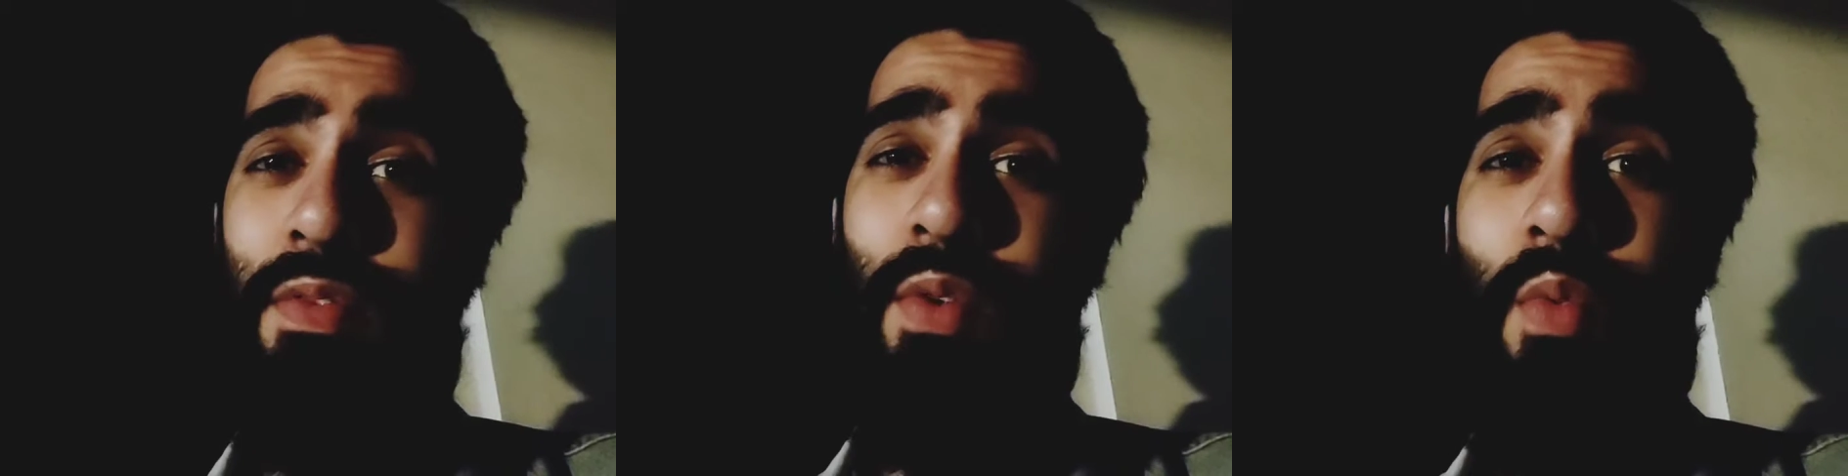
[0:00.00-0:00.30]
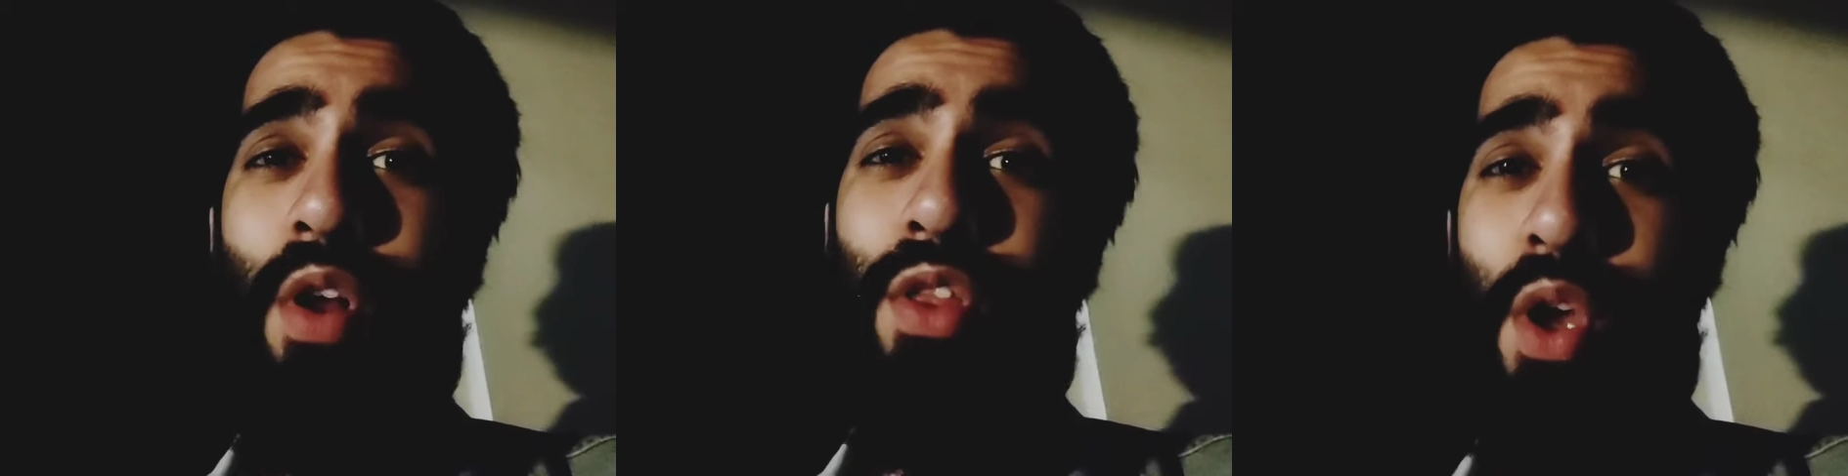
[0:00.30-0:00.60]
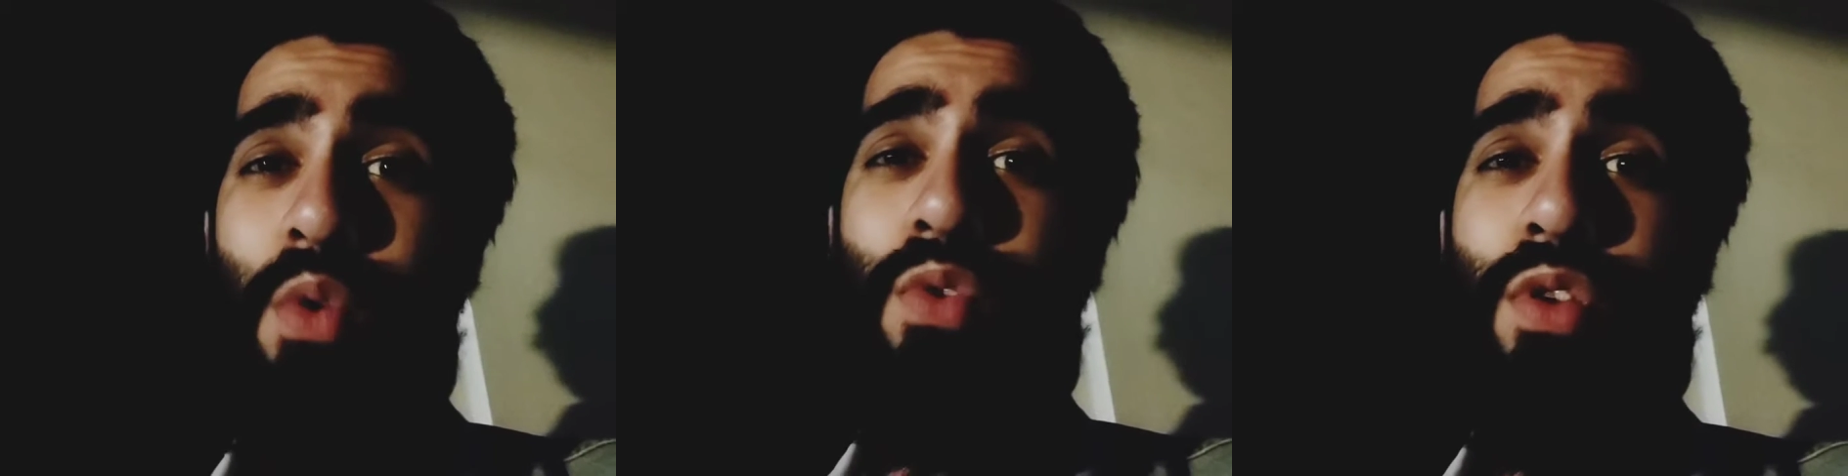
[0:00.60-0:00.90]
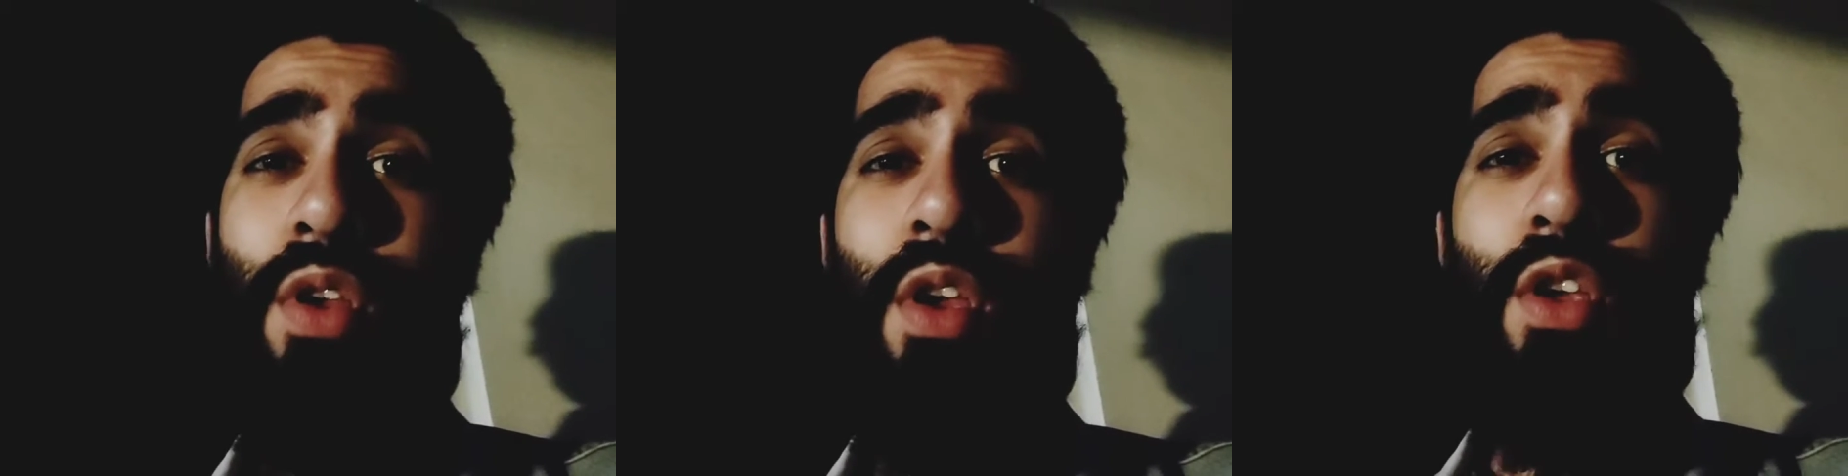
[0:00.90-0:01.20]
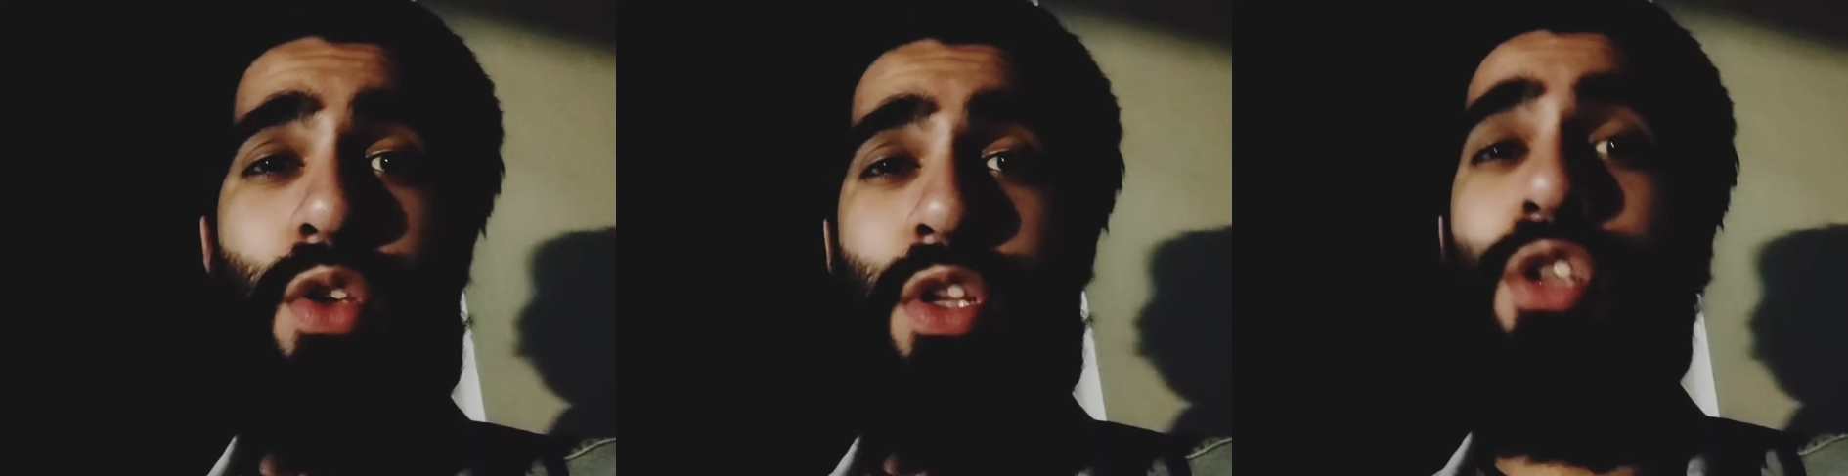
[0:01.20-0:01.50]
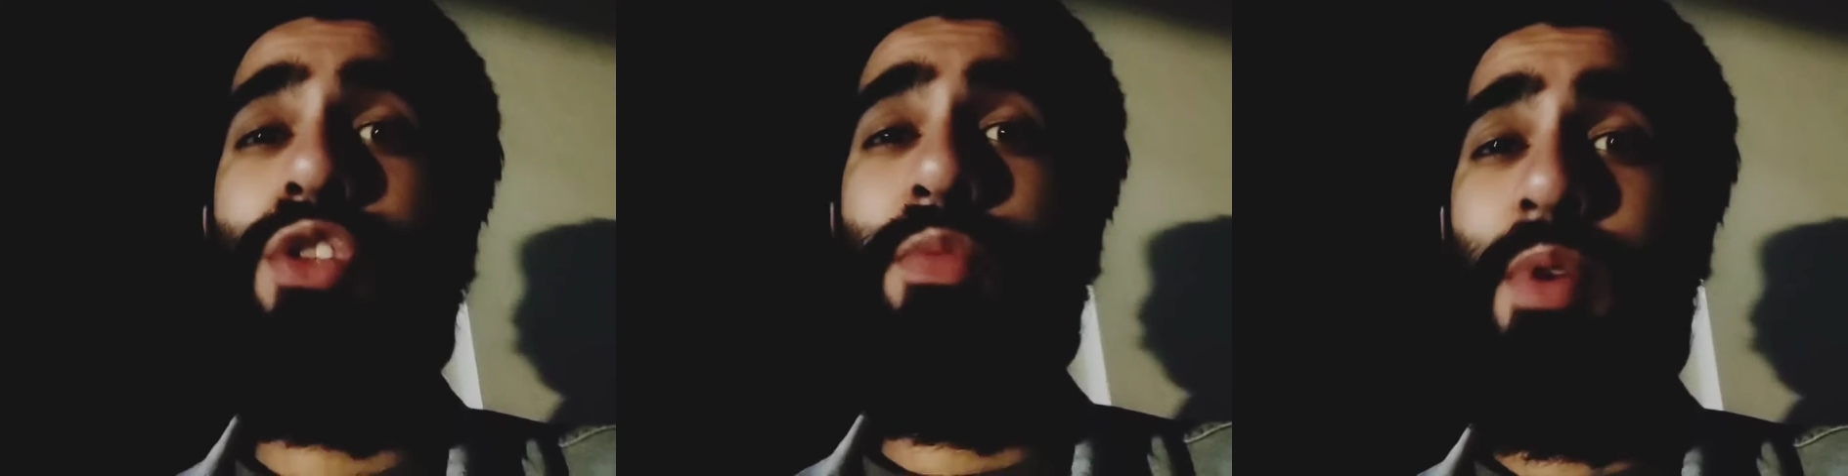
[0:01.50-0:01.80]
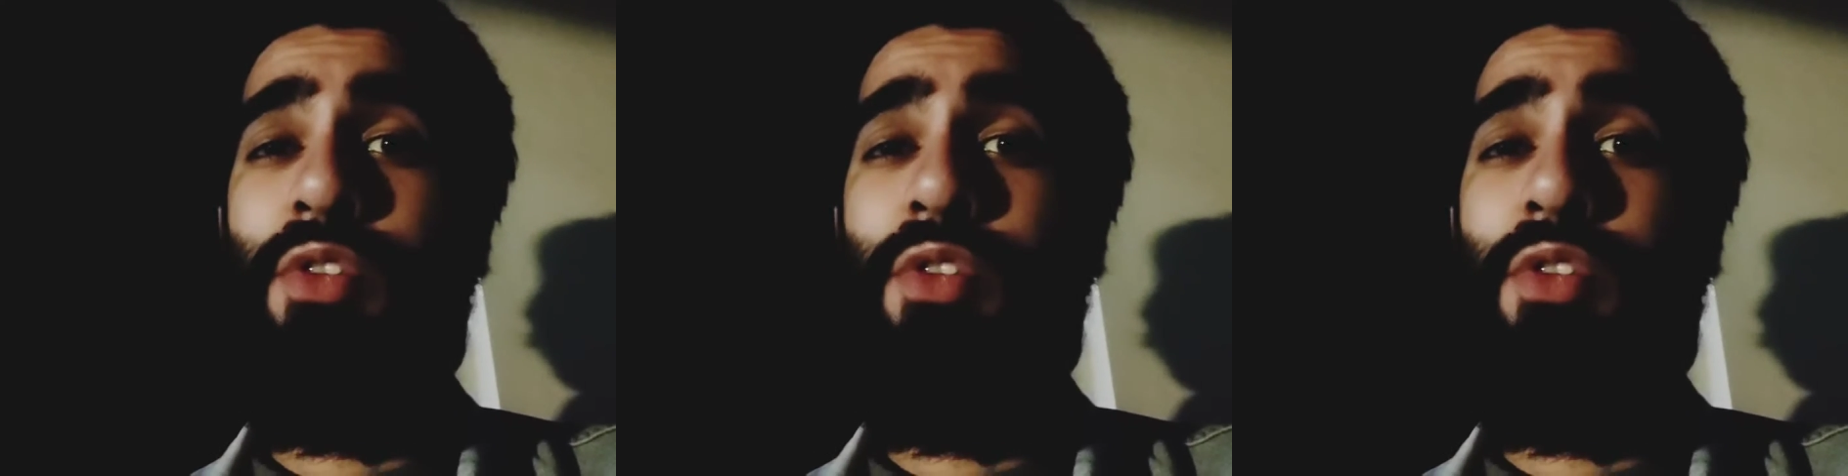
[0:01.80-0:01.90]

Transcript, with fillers: If you want those, you need to be